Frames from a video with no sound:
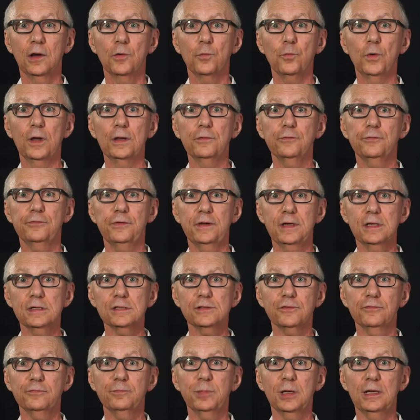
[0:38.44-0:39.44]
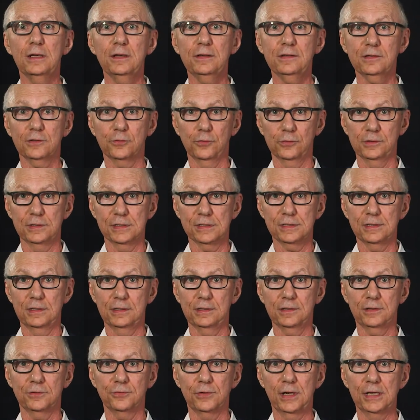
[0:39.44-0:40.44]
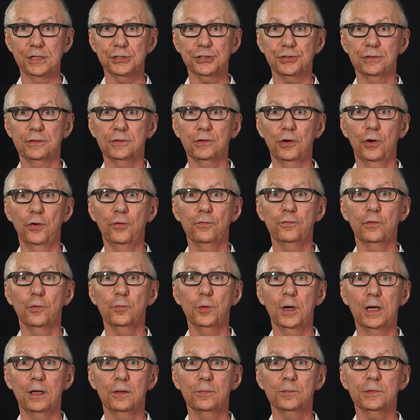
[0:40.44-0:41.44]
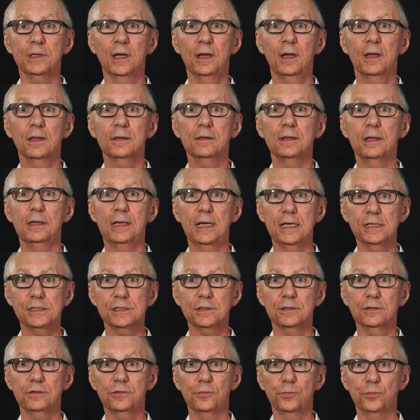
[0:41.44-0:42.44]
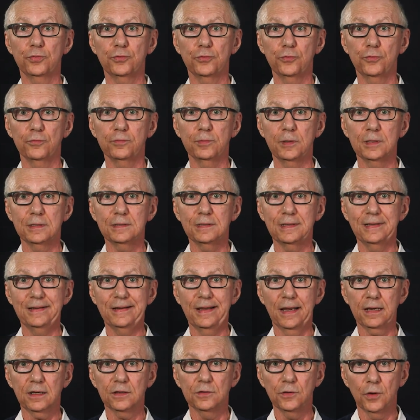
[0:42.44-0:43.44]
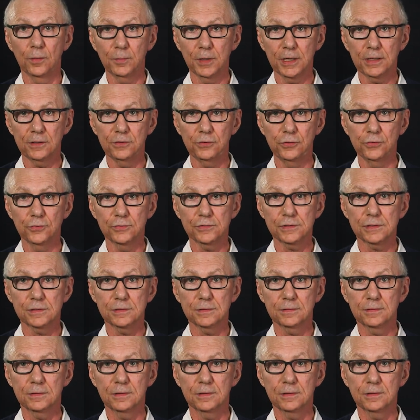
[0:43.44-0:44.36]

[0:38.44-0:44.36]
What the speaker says: when fears of political disintegration overwhelmed the nascent improvement in economic news.